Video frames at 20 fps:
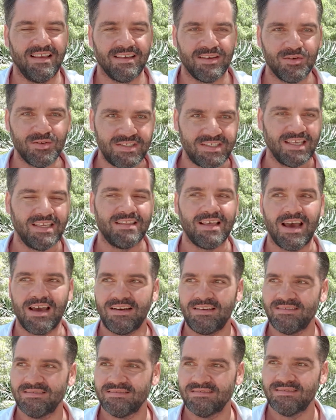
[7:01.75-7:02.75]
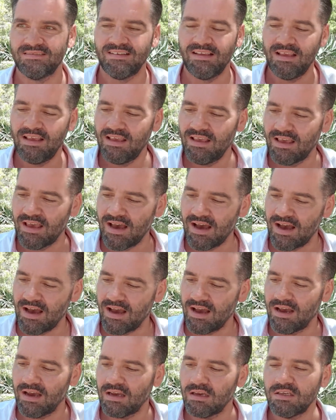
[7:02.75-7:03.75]
You see that?
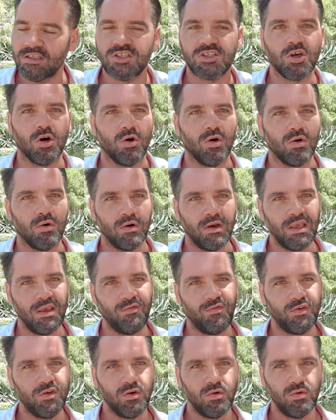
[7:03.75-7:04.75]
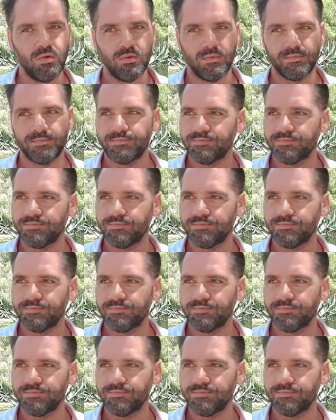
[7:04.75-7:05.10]
So if you